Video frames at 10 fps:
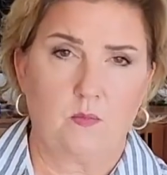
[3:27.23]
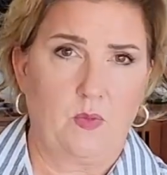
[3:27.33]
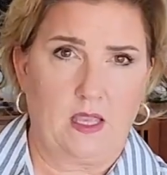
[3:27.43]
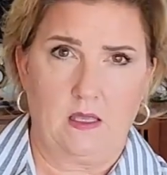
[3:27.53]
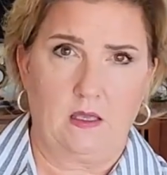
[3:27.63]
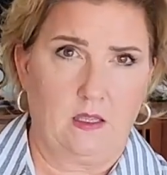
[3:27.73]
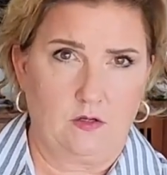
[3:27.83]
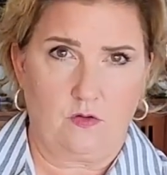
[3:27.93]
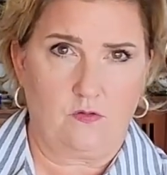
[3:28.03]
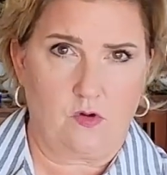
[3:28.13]
the bank
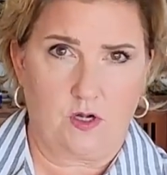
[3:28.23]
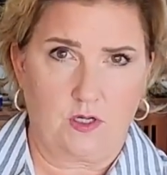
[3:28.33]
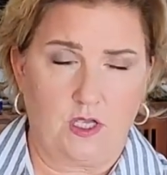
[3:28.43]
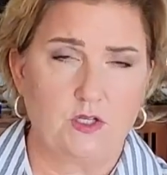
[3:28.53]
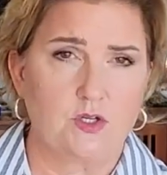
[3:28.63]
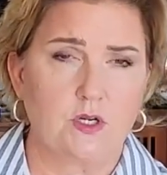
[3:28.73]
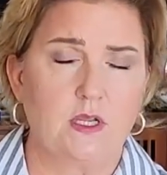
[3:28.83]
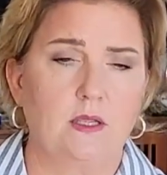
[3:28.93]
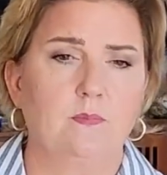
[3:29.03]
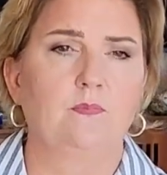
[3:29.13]
in your foreign
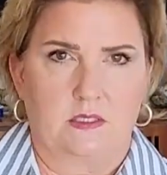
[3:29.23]
country.